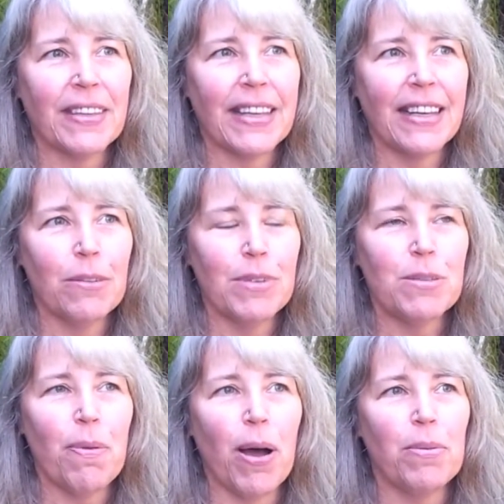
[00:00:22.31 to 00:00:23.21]
it was
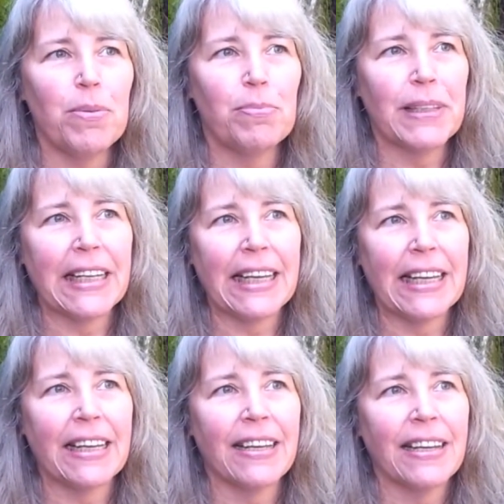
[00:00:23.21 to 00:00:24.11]

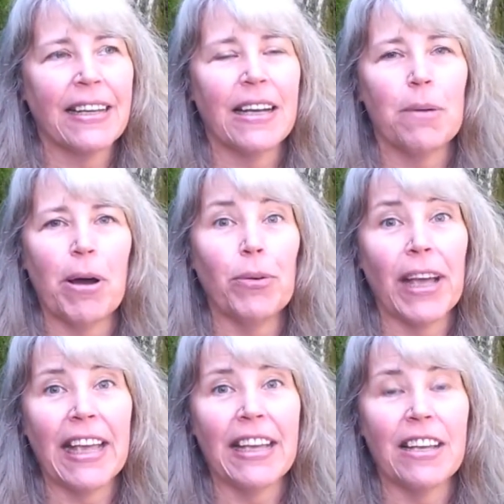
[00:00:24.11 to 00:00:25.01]
probably about
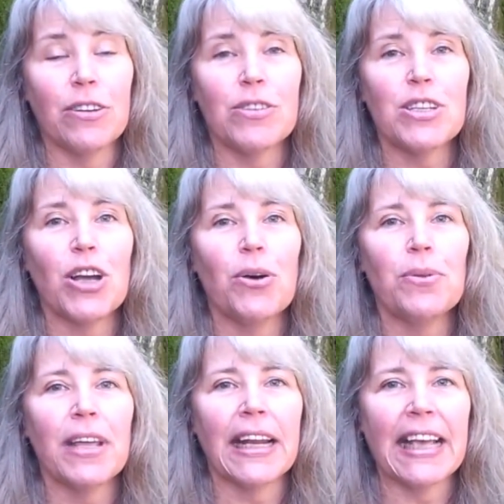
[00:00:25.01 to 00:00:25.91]
8 years ago
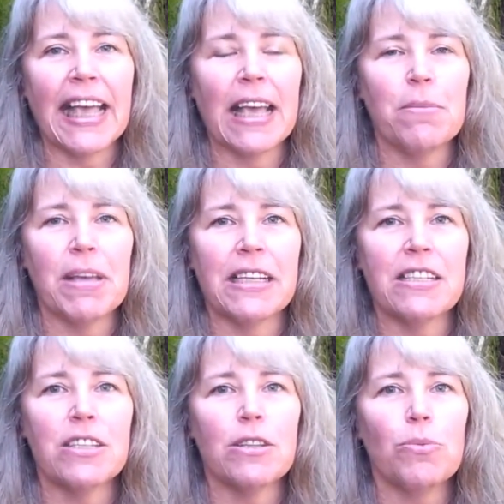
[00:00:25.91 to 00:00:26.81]
that I came
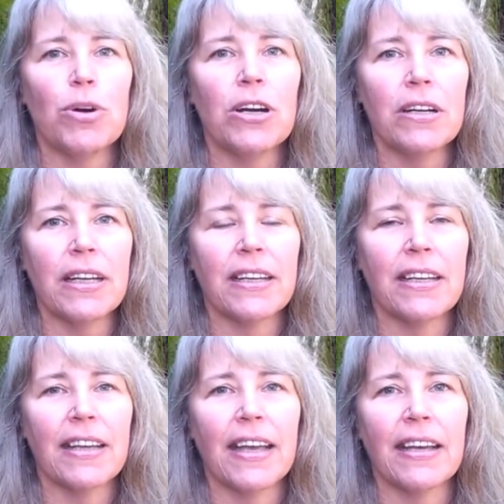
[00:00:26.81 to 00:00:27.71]
into the work.
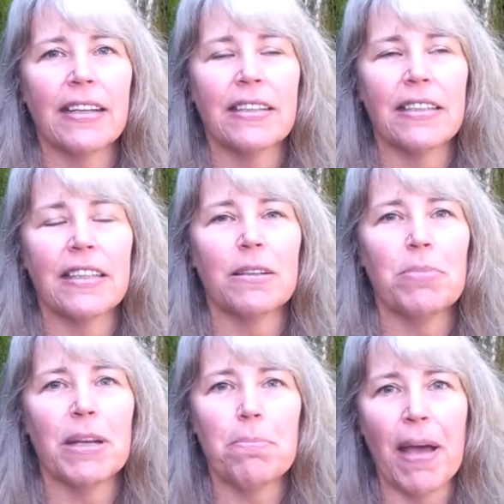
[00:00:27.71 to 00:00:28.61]
And a little
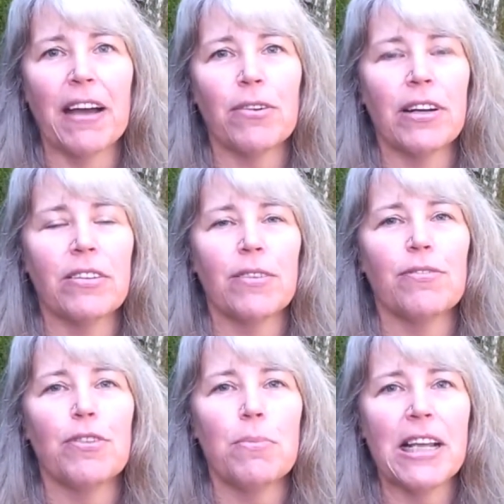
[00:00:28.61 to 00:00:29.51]
bit of background
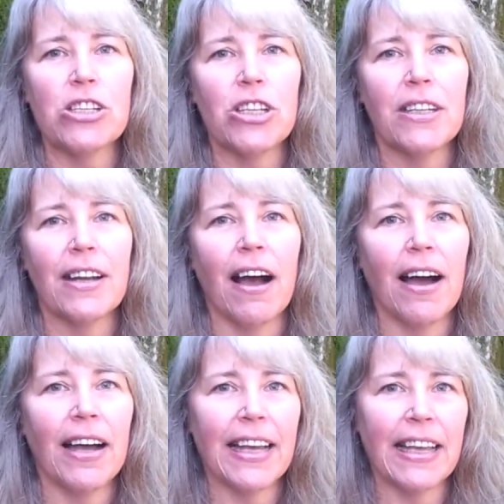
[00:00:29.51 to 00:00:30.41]
information.
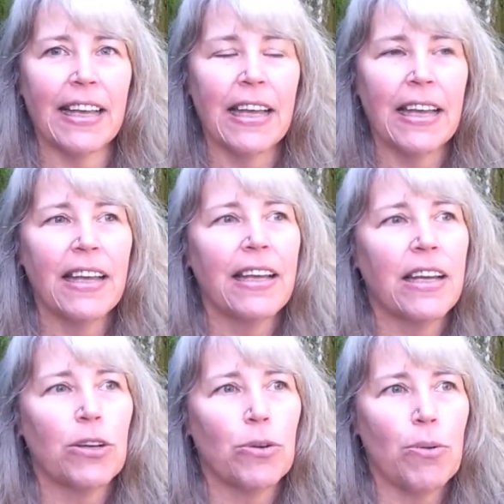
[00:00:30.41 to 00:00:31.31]
I
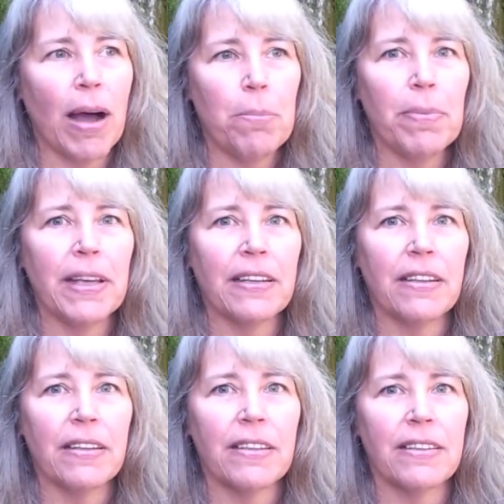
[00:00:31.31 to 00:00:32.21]
grew up in
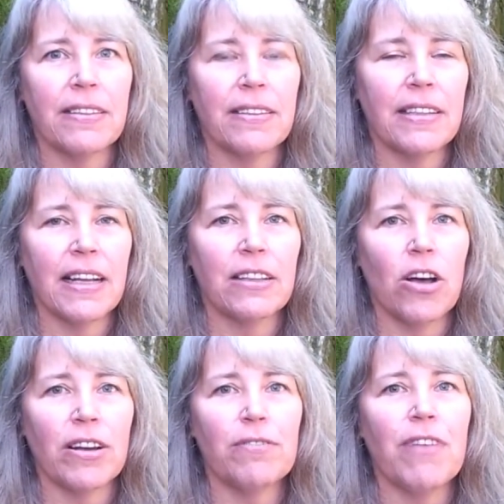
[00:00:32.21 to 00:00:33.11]
a
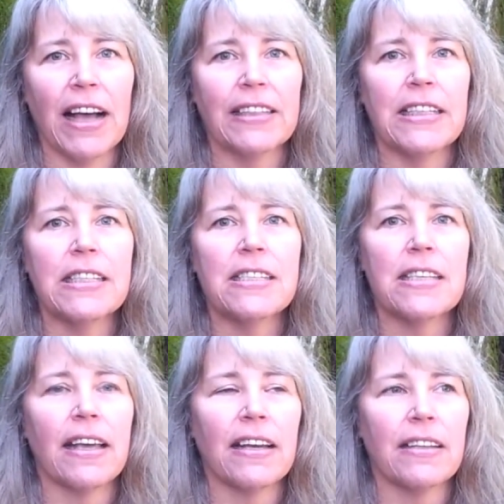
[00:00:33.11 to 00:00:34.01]
lot of violence
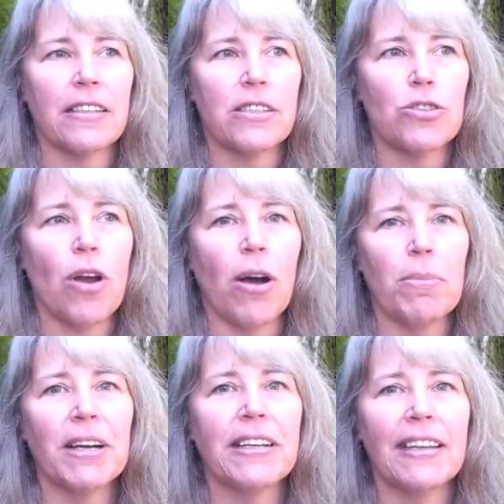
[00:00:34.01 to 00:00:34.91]
and
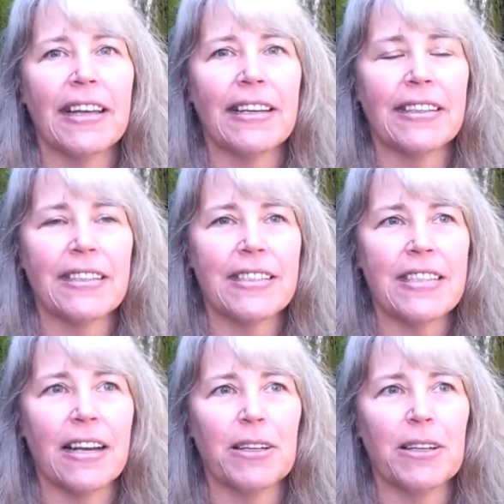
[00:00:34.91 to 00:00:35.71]
trauma, and